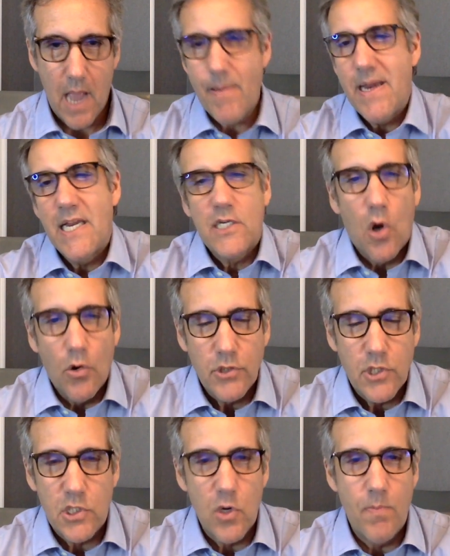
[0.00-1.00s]
I mean, this whole
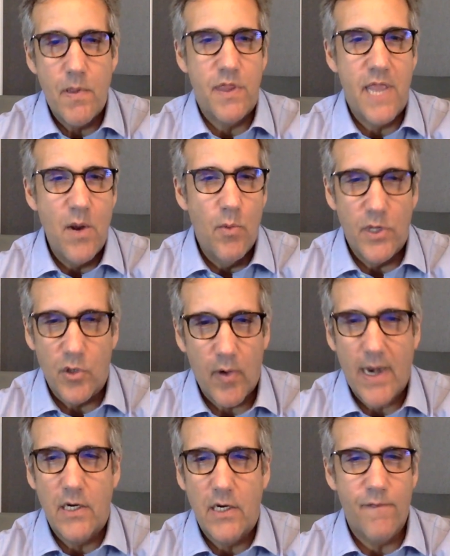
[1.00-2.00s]
stupid thing with
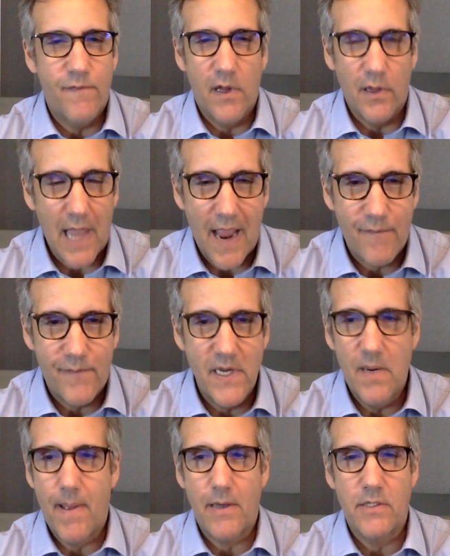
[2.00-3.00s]
Greg Gutfeld
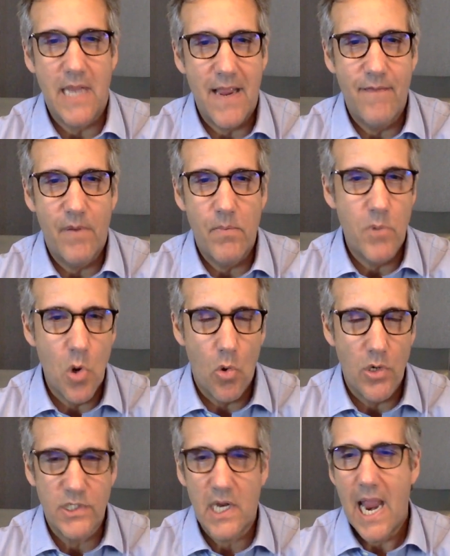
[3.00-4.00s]
laughing about David
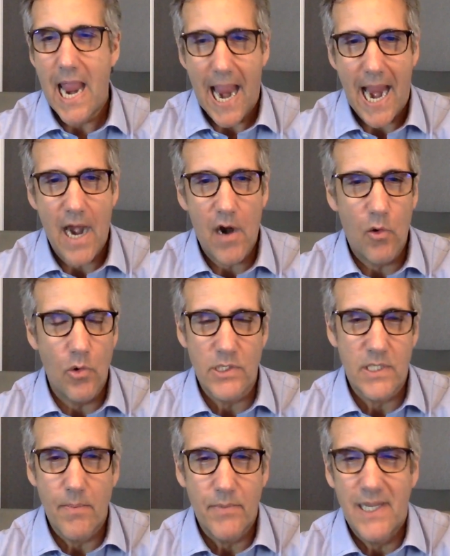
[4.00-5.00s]
Muir's hair or
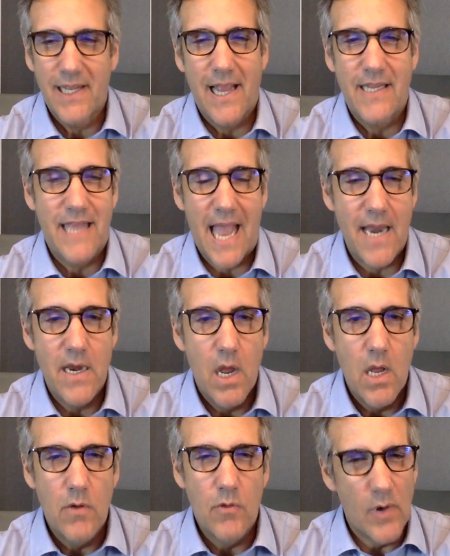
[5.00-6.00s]
something like that.
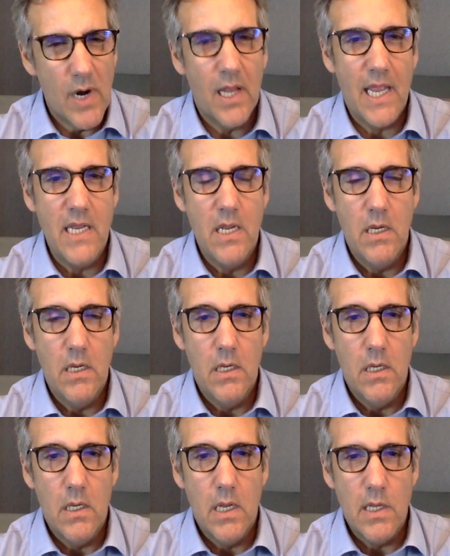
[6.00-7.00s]
Really?
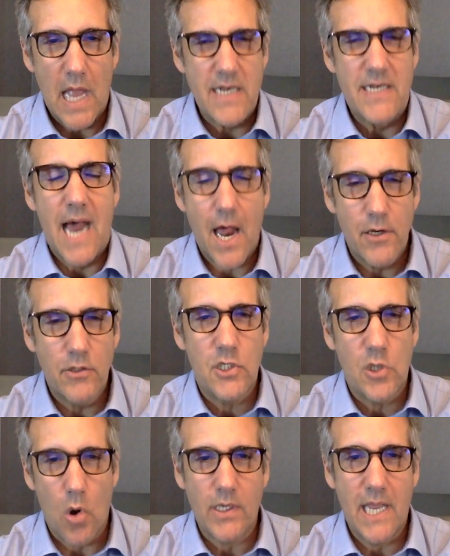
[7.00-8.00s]
And
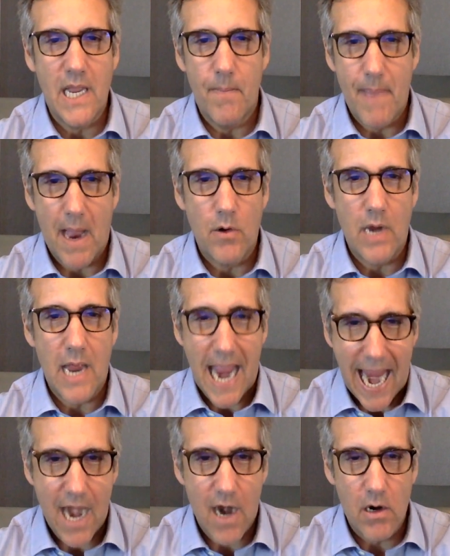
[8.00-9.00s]
Donald's talking about
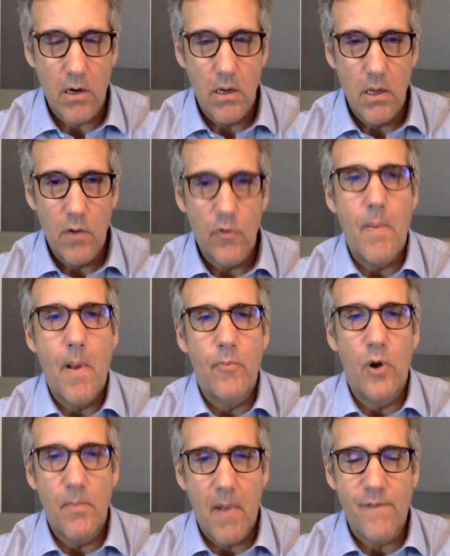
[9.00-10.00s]
hair.
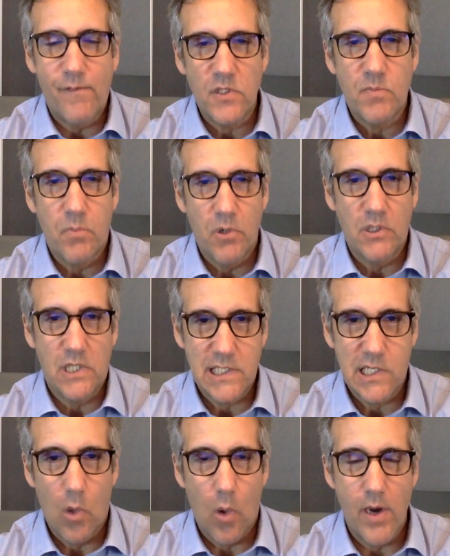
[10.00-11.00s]
Remember in my first book,
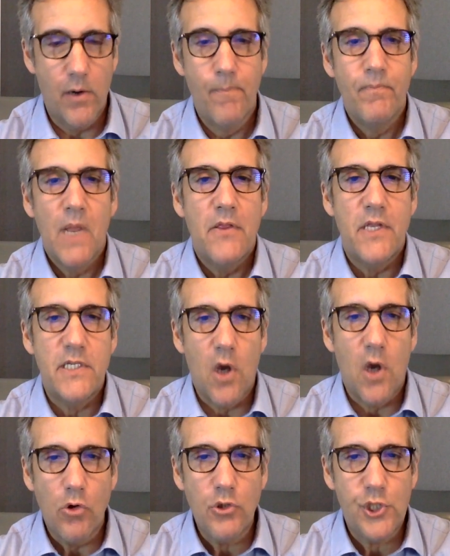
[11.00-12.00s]
Disloyal, there's a
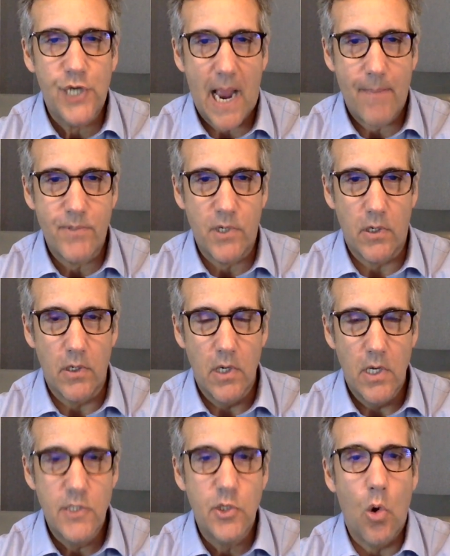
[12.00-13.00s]
whole chapter.
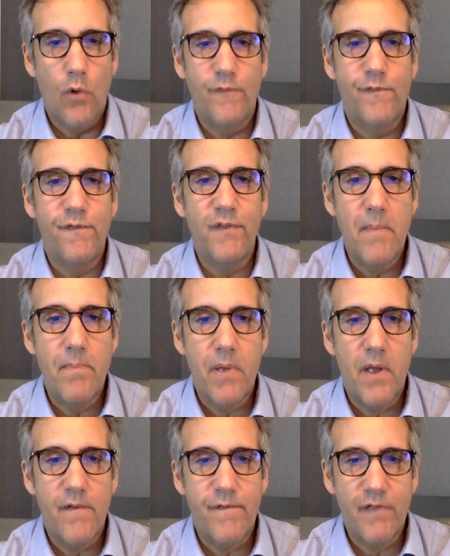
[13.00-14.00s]
It's called
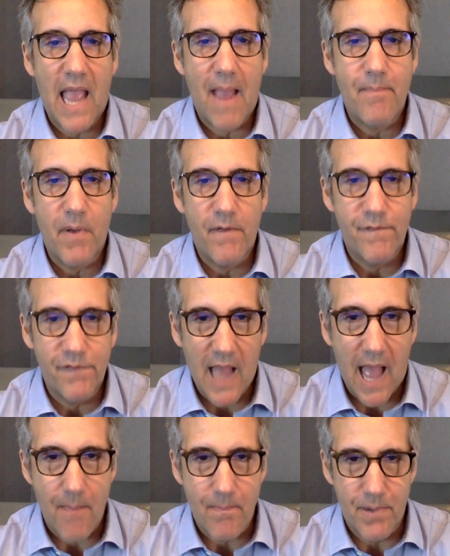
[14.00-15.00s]
Flip, Flap,
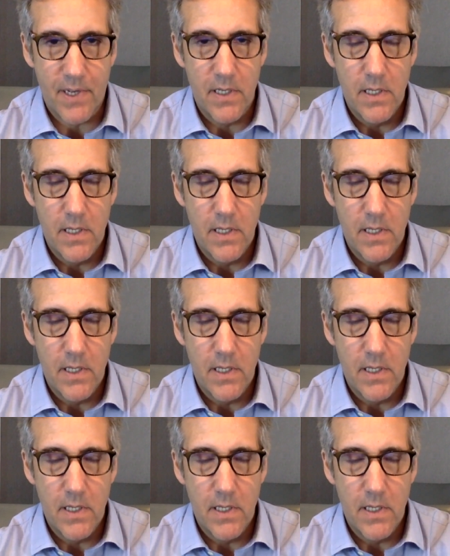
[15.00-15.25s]
Flop.